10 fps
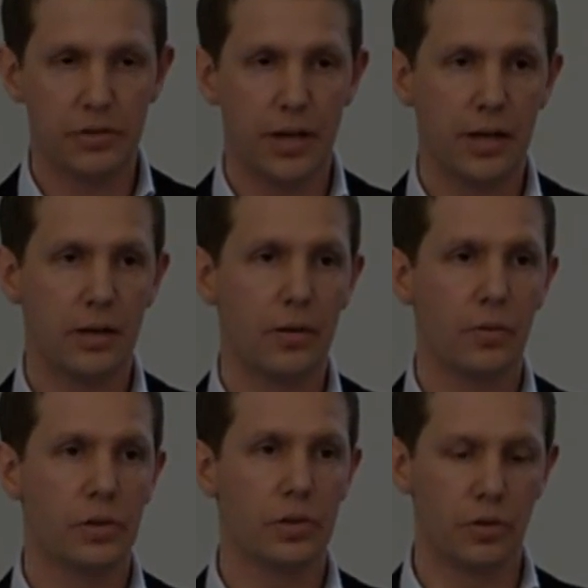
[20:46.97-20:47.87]
That
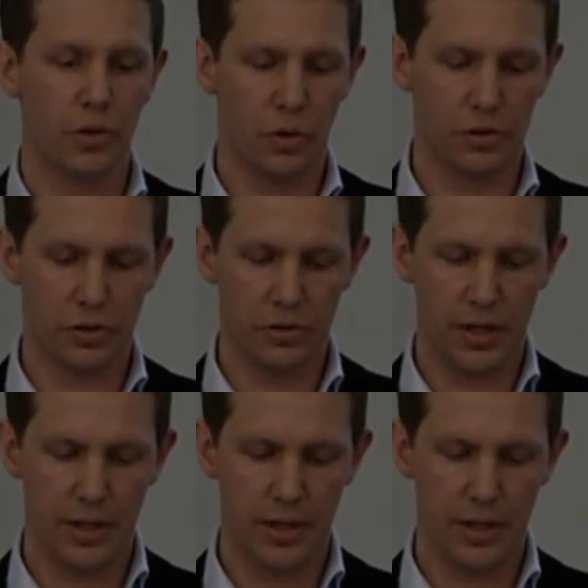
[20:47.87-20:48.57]
said, we should, of course,